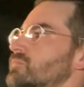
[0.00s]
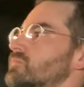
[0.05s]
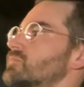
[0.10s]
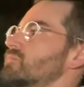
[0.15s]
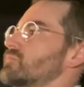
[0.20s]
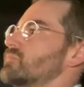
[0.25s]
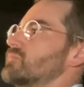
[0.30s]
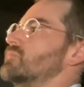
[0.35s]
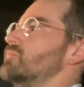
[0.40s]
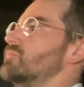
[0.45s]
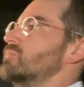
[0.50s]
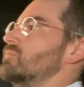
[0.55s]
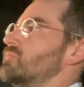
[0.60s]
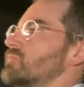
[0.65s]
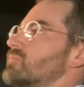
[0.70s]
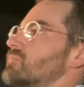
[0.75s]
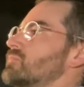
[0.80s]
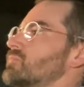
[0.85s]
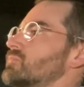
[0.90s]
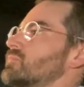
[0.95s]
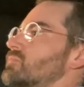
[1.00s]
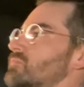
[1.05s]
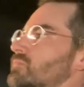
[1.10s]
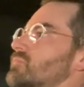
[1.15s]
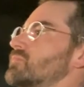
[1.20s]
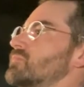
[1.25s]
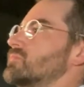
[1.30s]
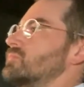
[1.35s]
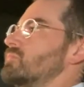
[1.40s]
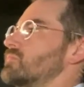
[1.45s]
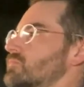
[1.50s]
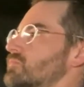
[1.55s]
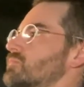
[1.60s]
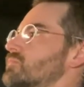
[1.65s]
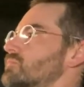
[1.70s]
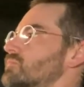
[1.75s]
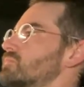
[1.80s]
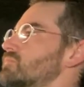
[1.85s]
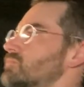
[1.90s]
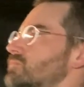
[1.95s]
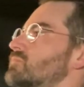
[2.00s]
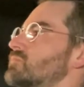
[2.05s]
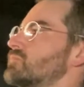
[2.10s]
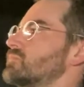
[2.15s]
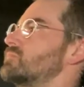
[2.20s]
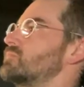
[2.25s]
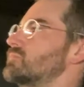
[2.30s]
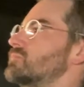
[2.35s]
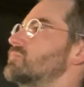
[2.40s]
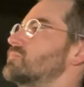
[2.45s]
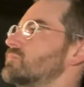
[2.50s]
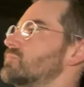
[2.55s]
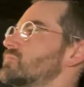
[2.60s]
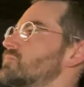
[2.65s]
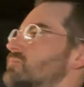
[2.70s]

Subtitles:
of lefts and rights didn't matter, just that there were 3